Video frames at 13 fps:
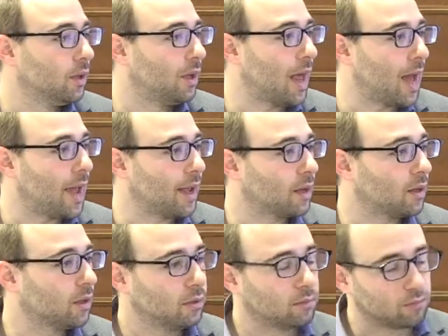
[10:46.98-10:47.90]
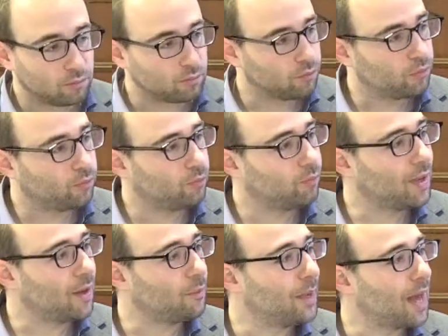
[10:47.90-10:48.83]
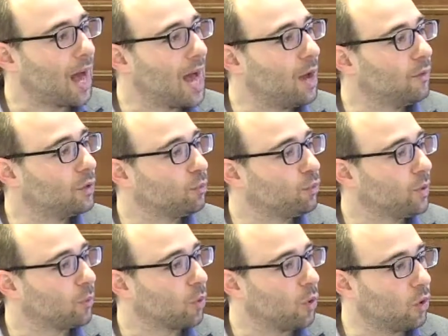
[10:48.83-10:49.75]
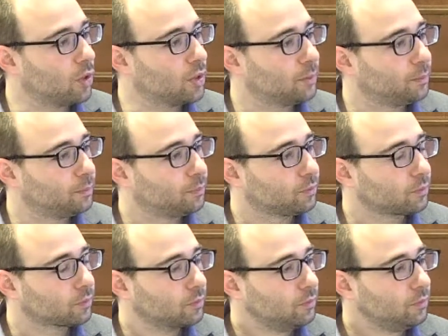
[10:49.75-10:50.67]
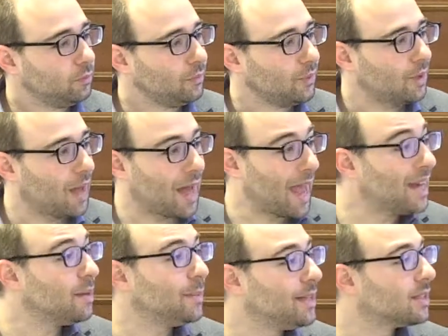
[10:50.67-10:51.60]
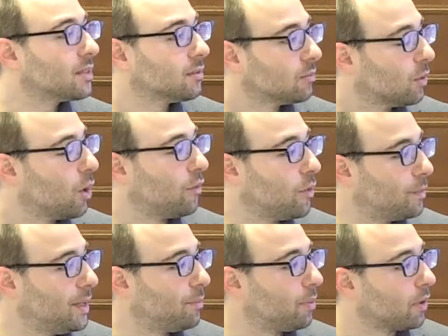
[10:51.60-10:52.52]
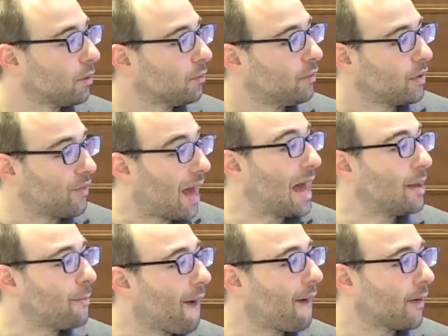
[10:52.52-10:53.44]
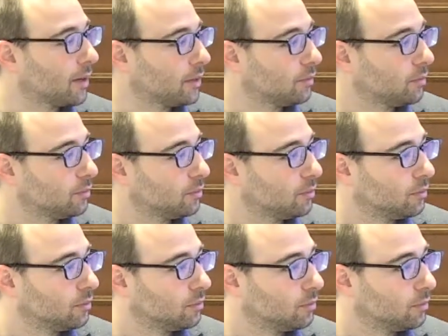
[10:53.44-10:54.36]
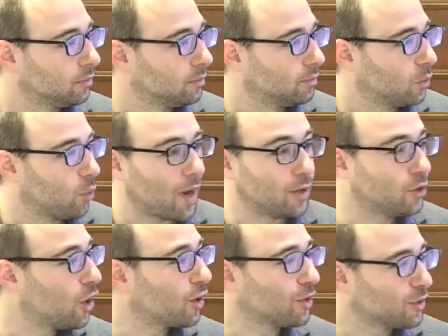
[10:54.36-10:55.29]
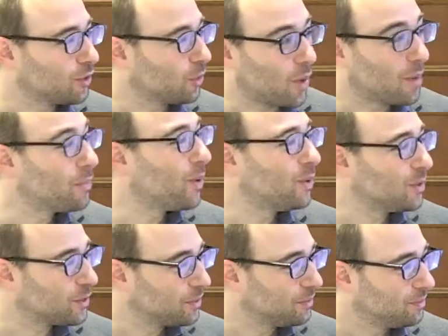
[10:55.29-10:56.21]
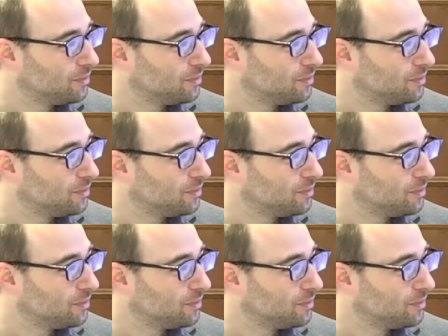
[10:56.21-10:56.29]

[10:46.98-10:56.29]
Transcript: like the FBI or the Supreme Court are enemies of the people, that they're un-American or un-Turkish or un-Polish.